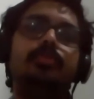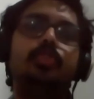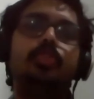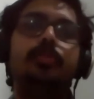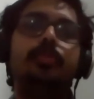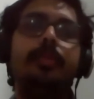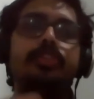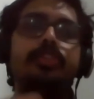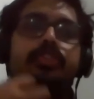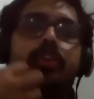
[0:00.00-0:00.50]

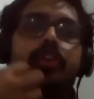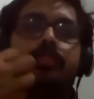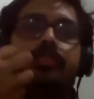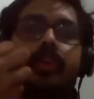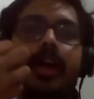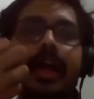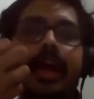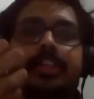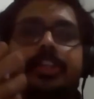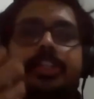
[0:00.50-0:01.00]
too much of
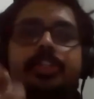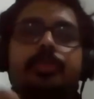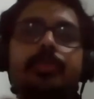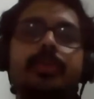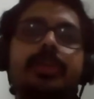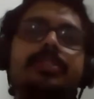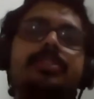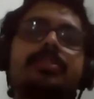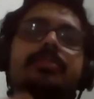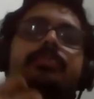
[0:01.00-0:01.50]

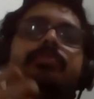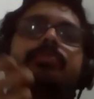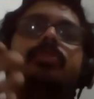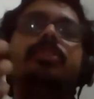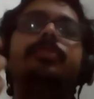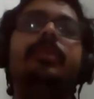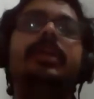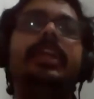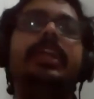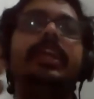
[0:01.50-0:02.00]
unctuous
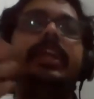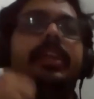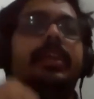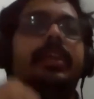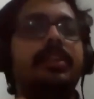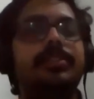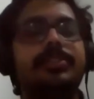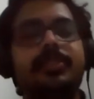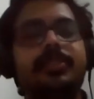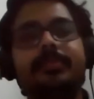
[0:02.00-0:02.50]
food
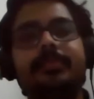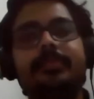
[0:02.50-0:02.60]
materials.